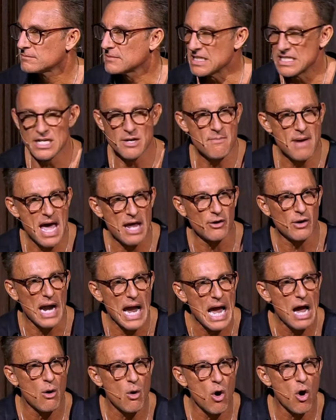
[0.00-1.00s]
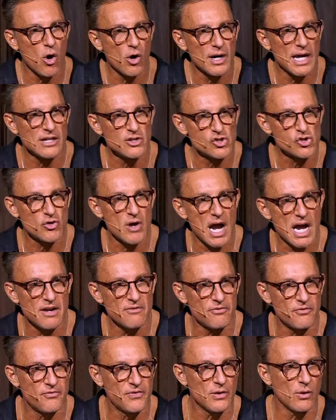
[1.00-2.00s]
And no matter how hard I try to
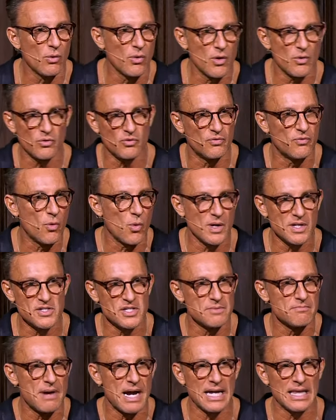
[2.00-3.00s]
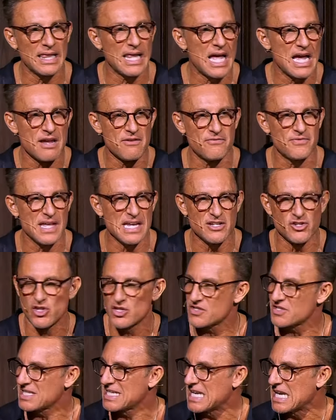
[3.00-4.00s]
fill those voids in my life, they
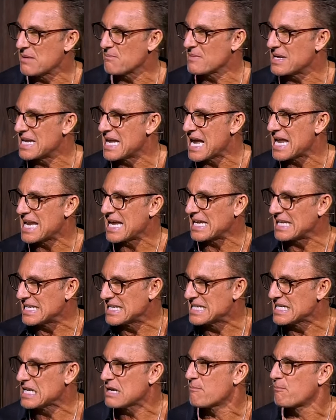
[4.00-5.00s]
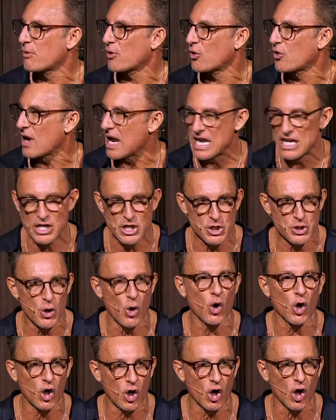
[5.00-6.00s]
just keep getting deeper and
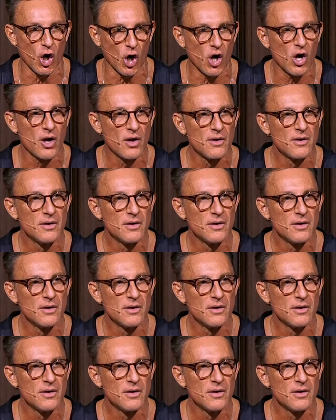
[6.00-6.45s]
darker.